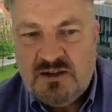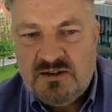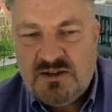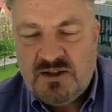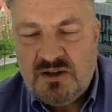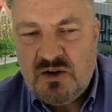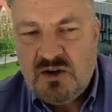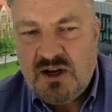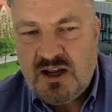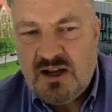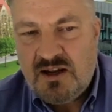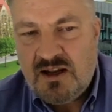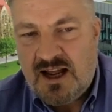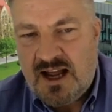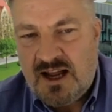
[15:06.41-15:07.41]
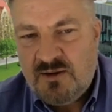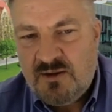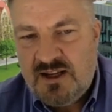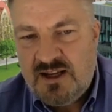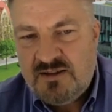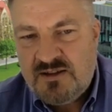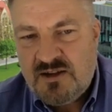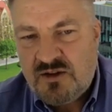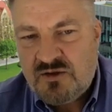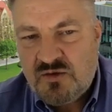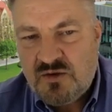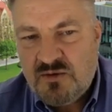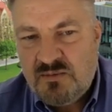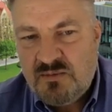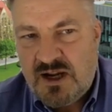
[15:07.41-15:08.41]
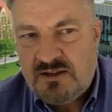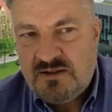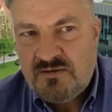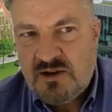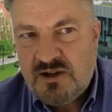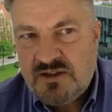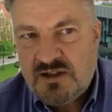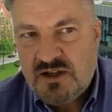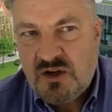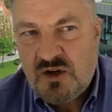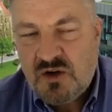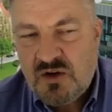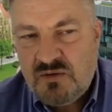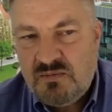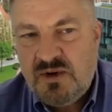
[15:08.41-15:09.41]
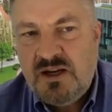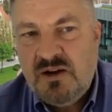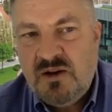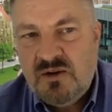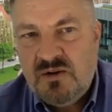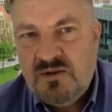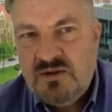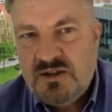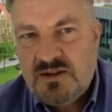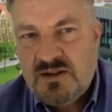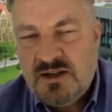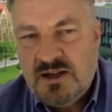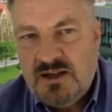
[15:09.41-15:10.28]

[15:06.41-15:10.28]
to look at how the industrial metaverse could be used